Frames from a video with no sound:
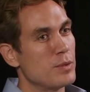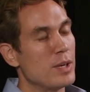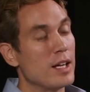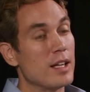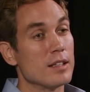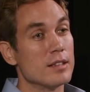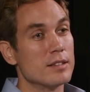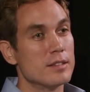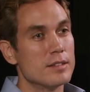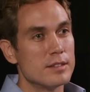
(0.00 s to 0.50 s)

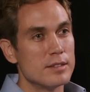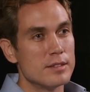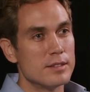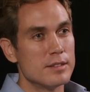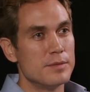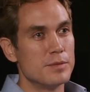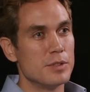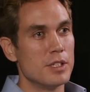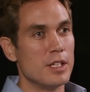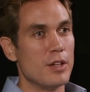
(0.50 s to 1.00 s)
well,
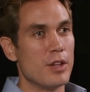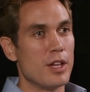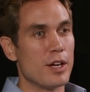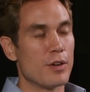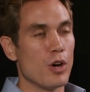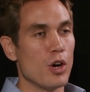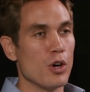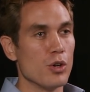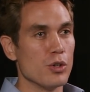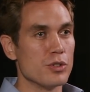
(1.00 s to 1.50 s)

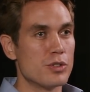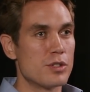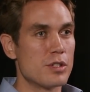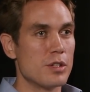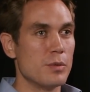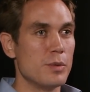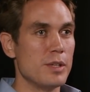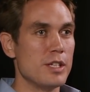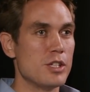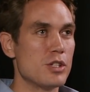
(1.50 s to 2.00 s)
they're old,
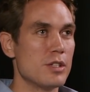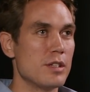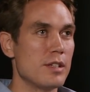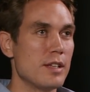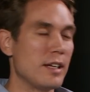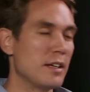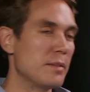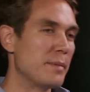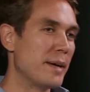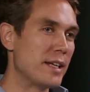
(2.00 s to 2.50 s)
so we should
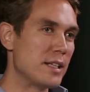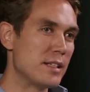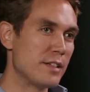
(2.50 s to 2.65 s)
think about it